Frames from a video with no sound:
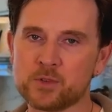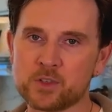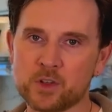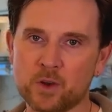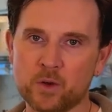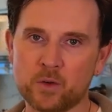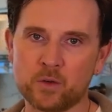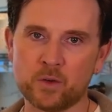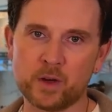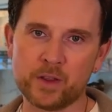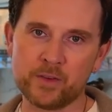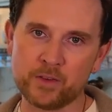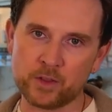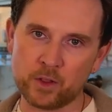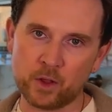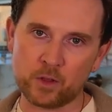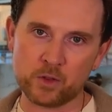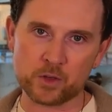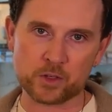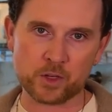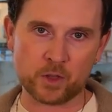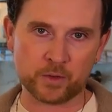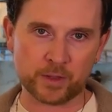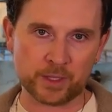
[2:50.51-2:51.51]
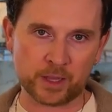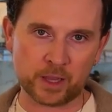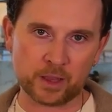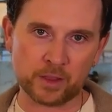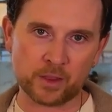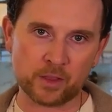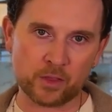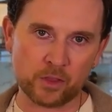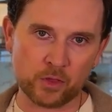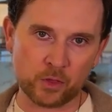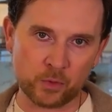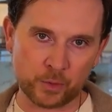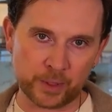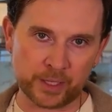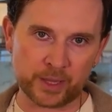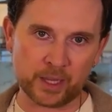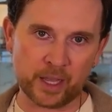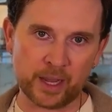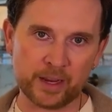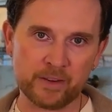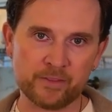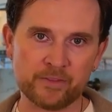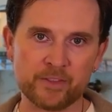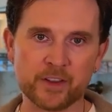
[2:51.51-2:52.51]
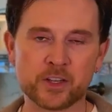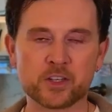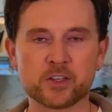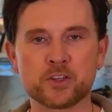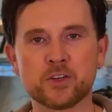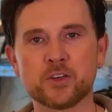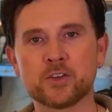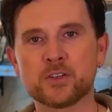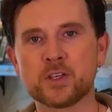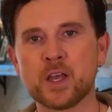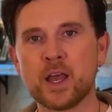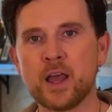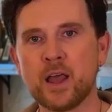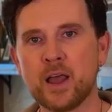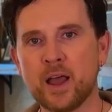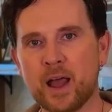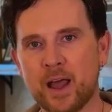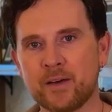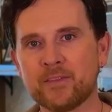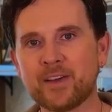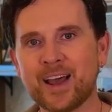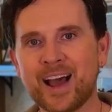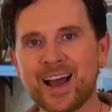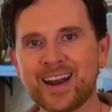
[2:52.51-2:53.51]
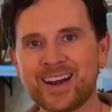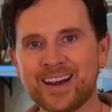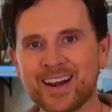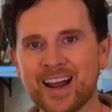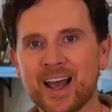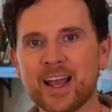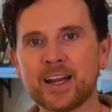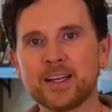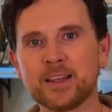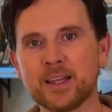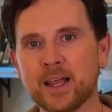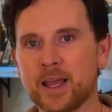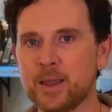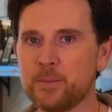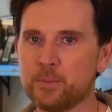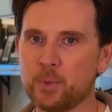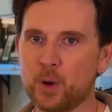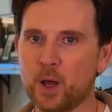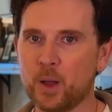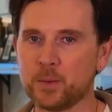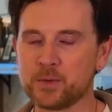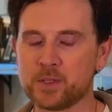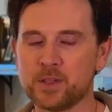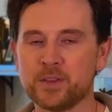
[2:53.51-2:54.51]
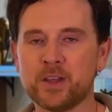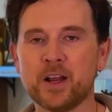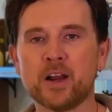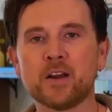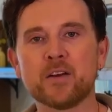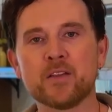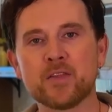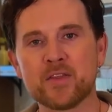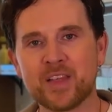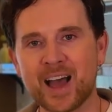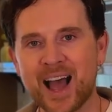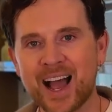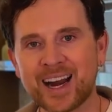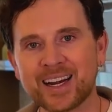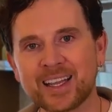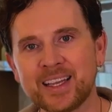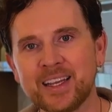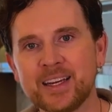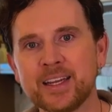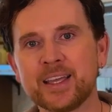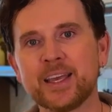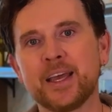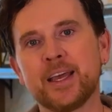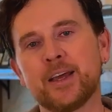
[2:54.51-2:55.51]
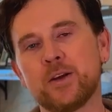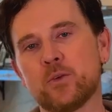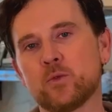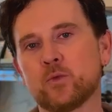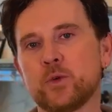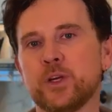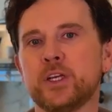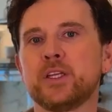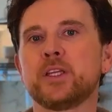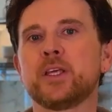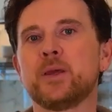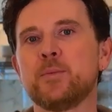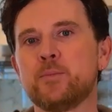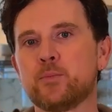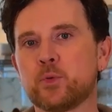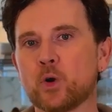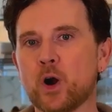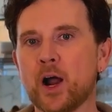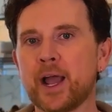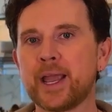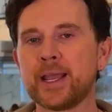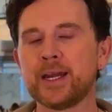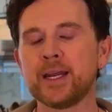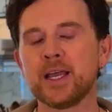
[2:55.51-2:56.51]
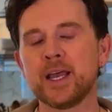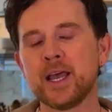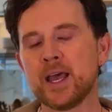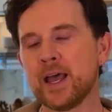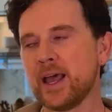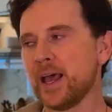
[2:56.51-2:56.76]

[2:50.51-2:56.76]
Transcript: So even though there's only 3 light fixtures, I've got 9 light bulbs in there. That can get really bright.